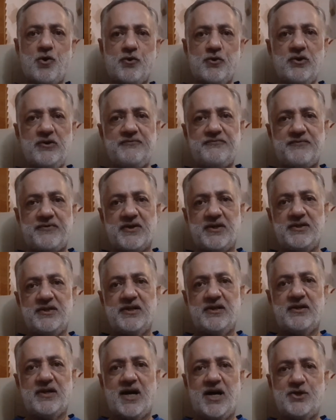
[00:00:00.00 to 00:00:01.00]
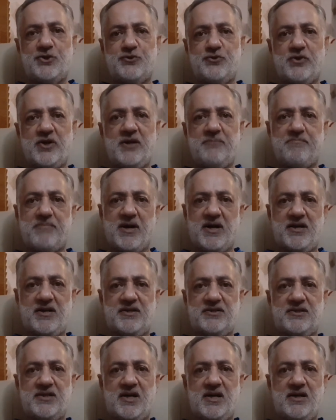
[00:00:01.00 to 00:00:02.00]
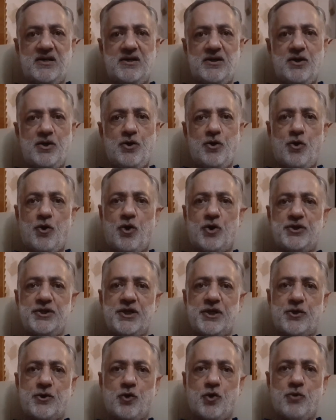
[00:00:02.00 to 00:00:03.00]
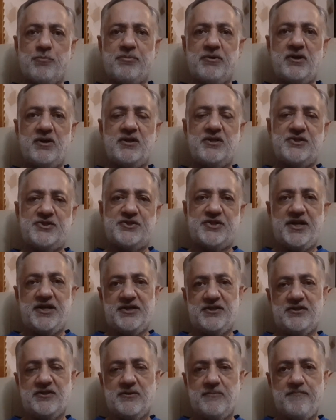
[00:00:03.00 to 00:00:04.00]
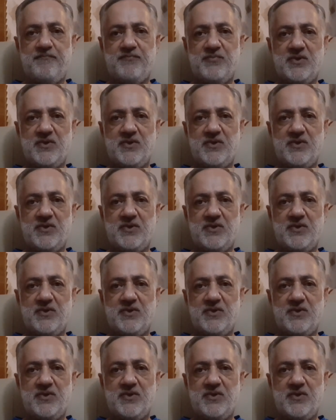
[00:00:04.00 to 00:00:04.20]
could further isolate Pakistan on the global stage,